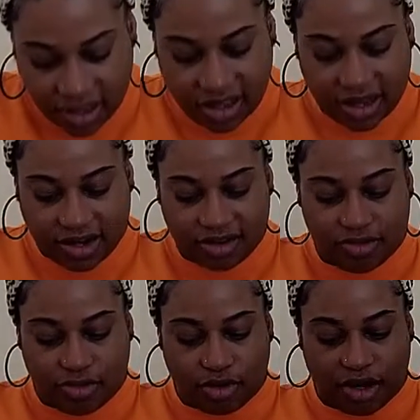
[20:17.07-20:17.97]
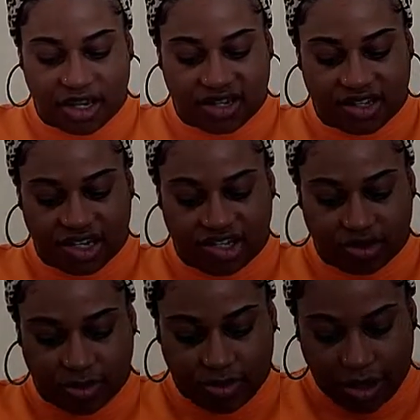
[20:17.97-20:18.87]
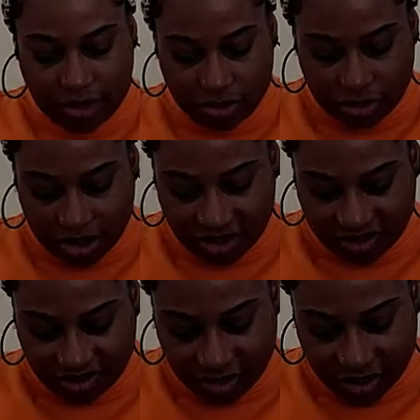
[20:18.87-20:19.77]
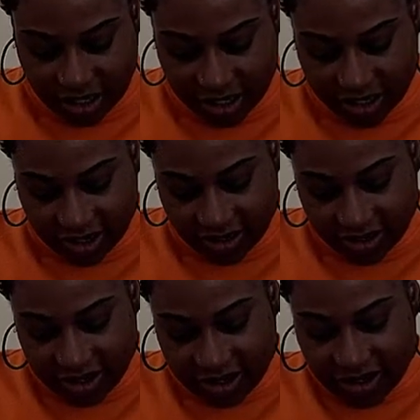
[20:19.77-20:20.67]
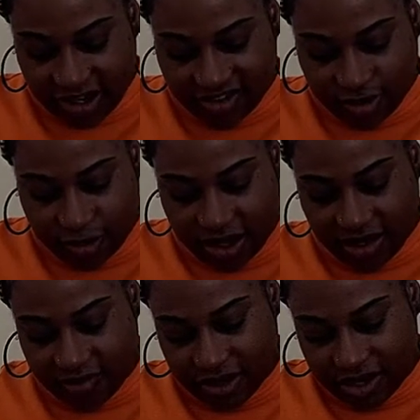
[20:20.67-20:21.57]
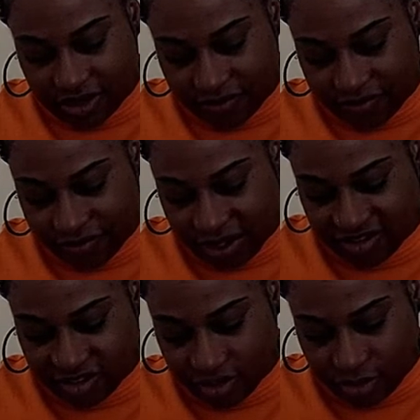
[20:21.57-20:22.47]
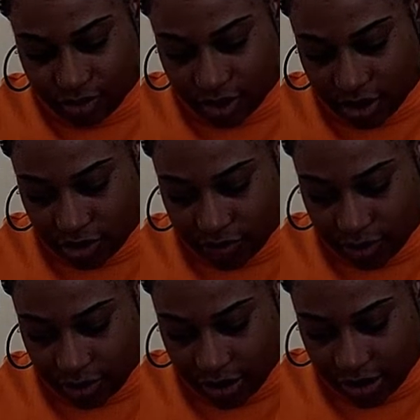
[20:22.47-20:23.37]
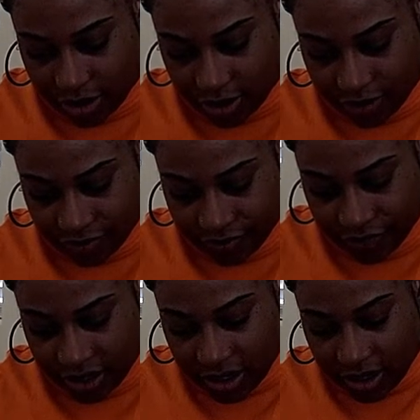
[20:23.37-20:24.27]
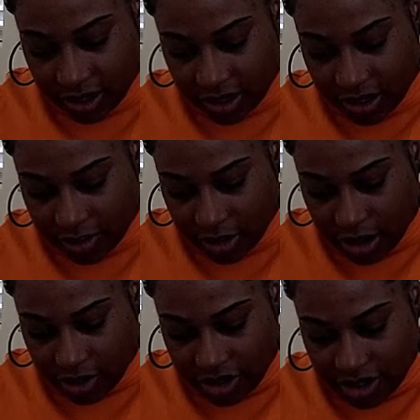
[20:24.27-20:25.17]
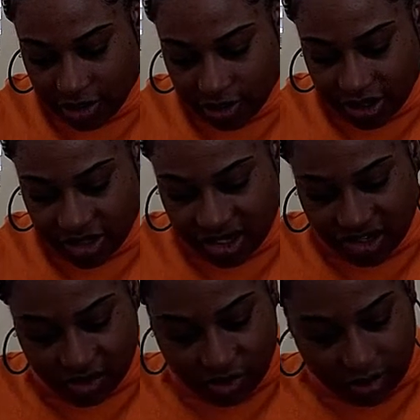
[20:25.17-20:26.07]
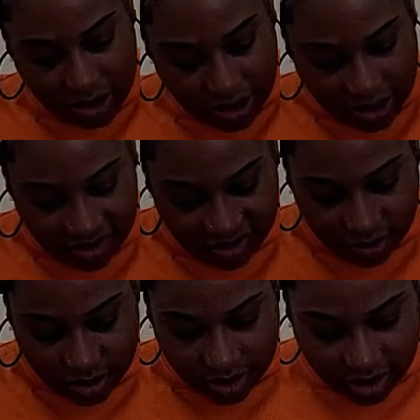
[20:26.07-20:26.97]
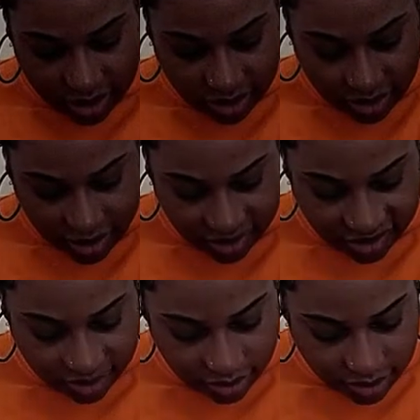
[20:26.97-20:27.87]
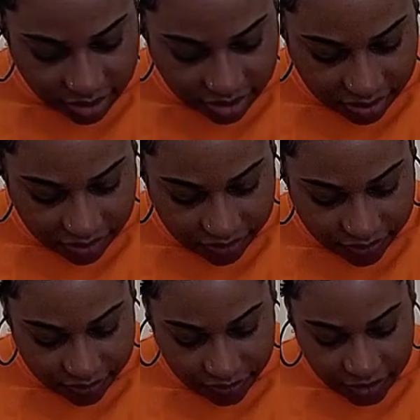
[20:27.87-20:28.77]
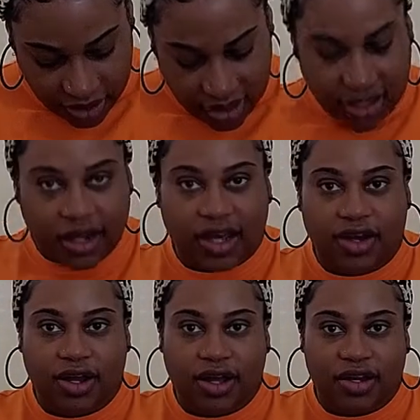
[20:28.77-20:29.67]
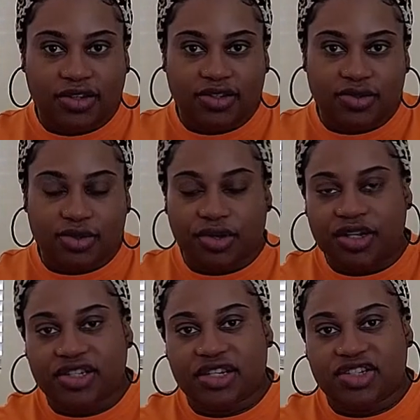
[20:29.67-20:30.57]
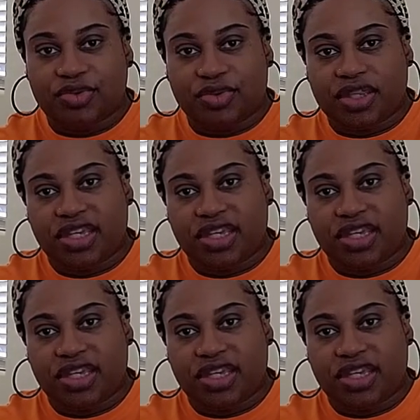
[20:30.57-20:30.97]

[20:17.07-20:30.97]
I got to do orientation with my oldest online because the way um, things are doing with COVID right now. Um, I already did orientation with my youngest one. And so um, now I got to do orientation with